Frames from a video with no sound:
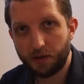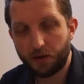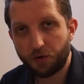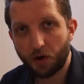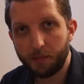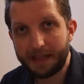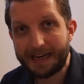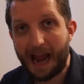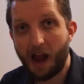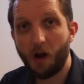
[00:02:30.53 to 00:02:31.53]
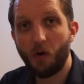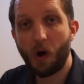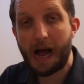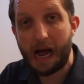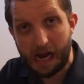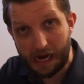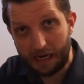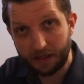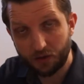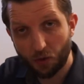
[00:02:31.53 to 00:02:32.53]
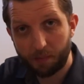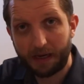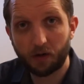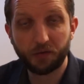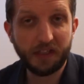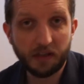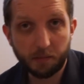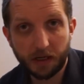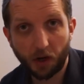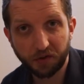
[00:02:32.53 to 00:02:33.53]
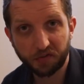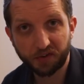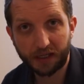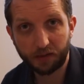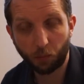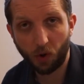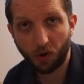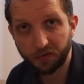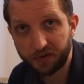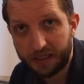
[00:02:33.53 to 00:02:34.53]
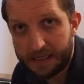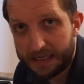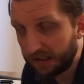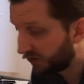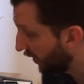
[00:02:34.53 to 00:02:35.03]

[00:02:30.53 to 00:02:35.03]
to determining how high your panels need to be on your side walls, it's